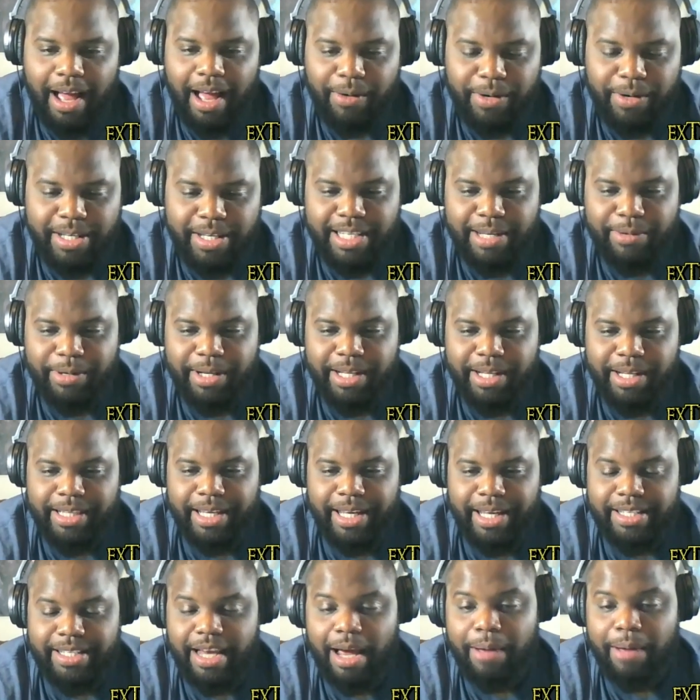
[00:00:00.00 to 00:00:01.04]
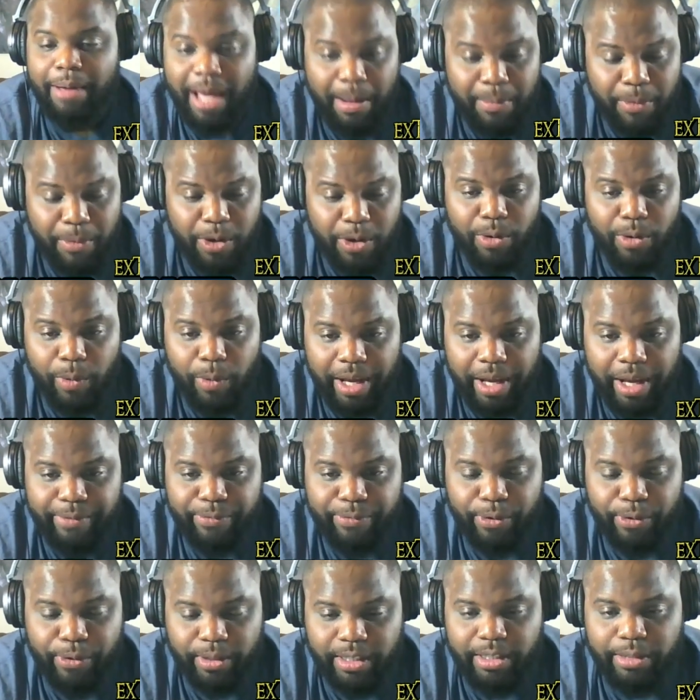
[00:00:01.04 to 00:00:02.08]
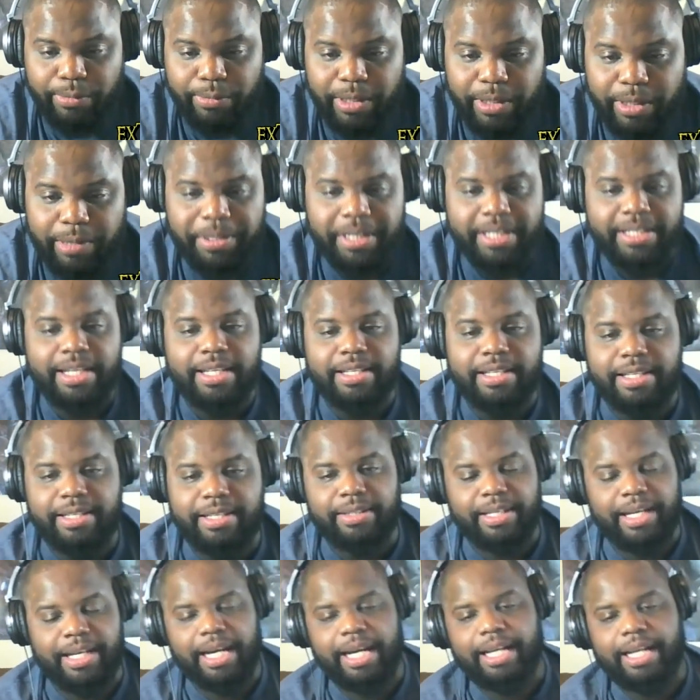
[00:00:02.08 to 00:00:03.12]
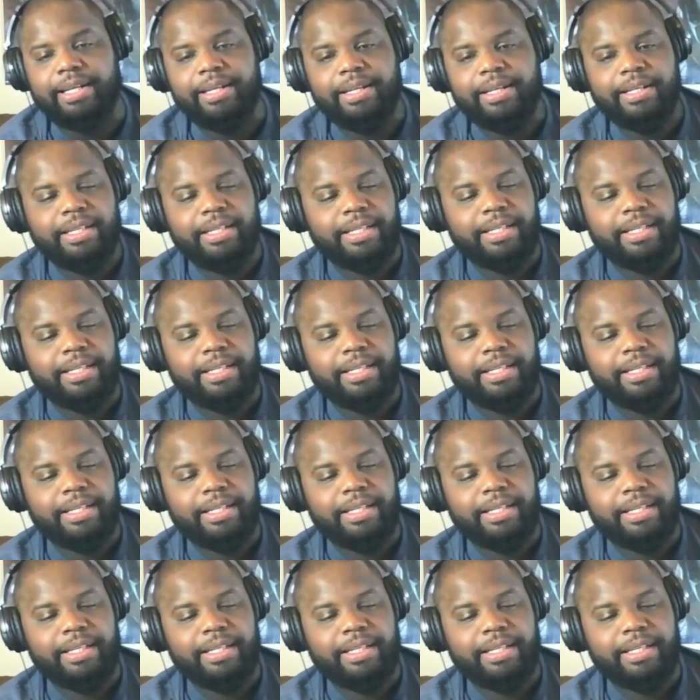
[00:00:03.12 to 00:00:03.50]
I want to see what he thinks. I mean, I'm going to wait for a little bit because I still got...